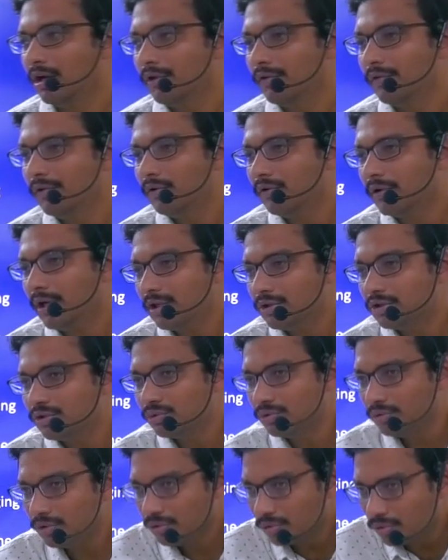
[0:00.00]
If you look at
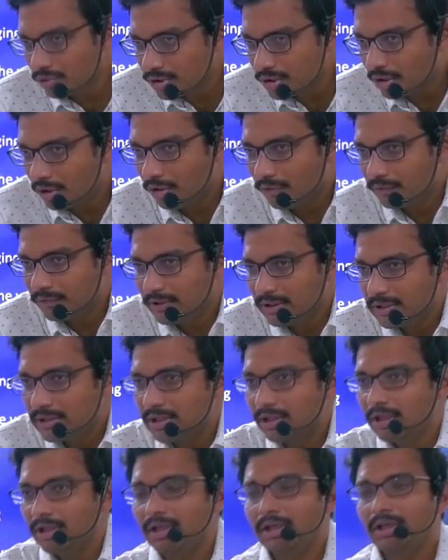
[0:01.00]
June Yojana of this
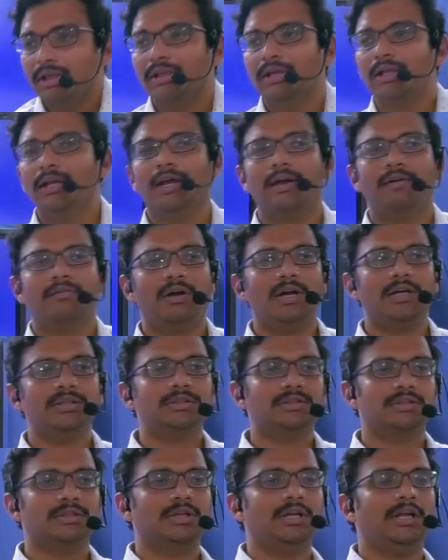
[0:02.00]
year, they
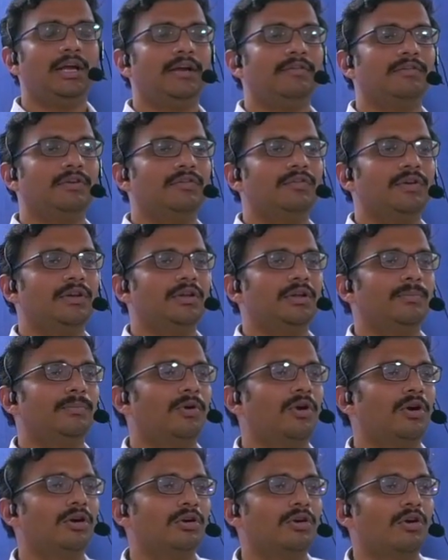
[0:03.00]
have given the
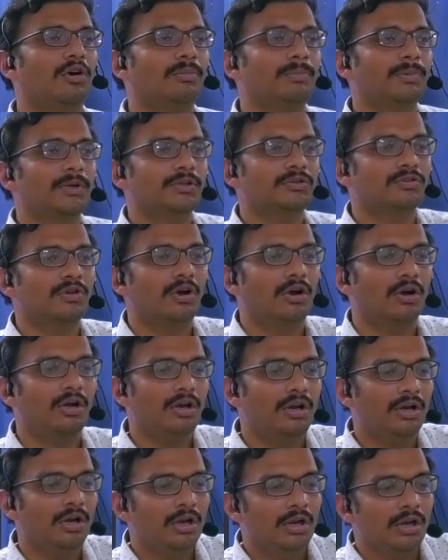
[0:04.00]
broad topics
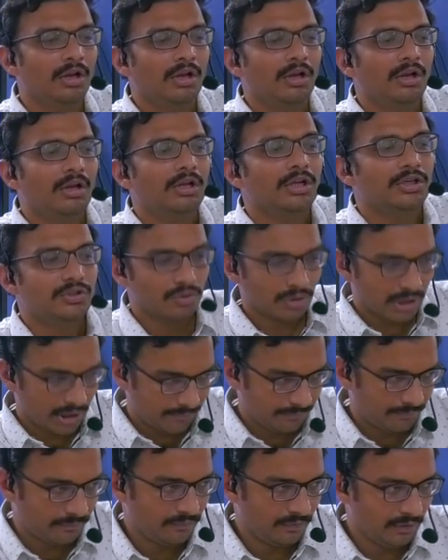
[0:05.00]
on. It's
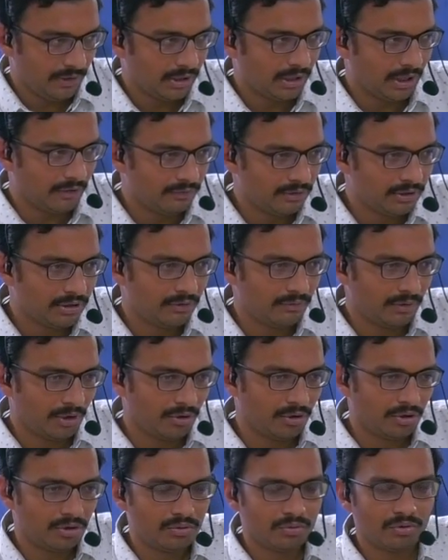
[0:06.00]
okay, we'll cover the one
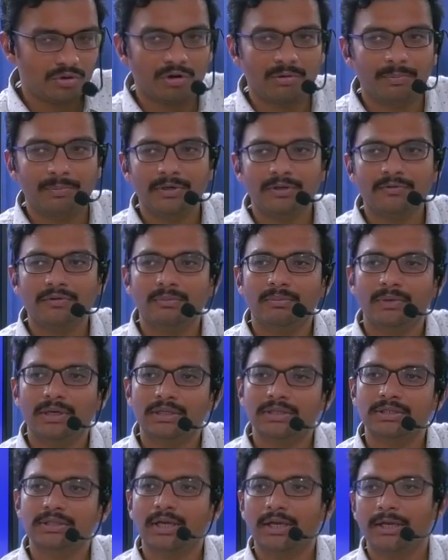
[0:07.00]
or two topics from
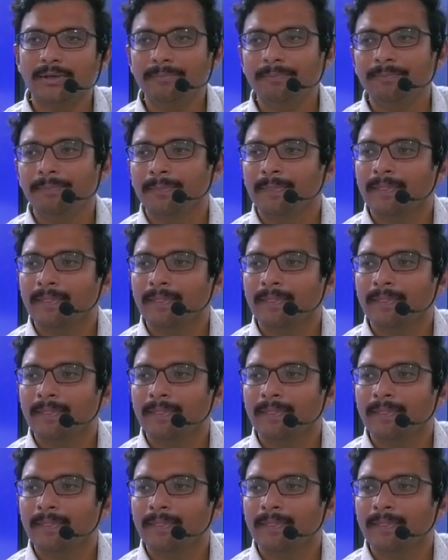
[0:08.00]
next time.